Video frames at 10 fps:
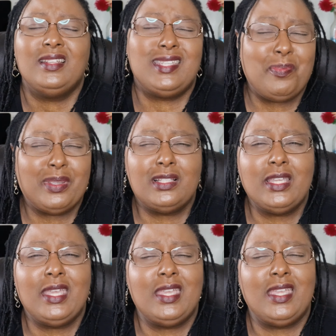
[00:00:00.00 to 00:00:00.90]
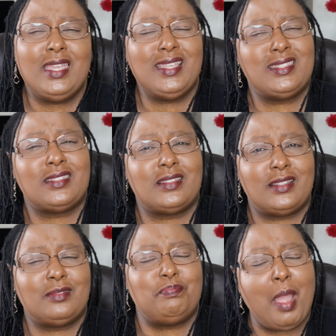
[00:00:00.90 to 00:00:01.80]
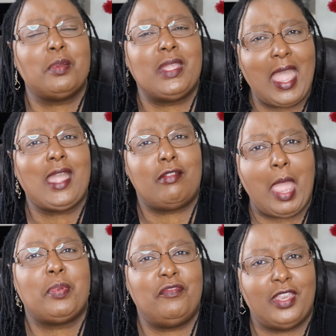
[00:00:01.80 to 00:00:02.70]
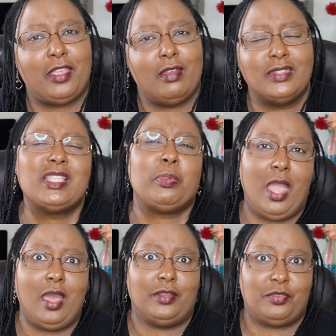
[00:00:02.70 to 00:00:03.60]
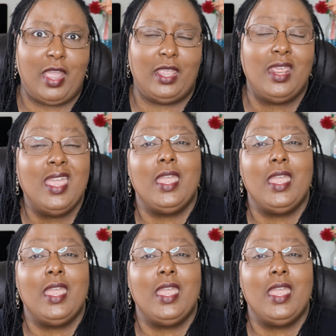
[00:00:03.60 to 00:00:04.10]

typically it's probably got crappy video. Let's be honest, right?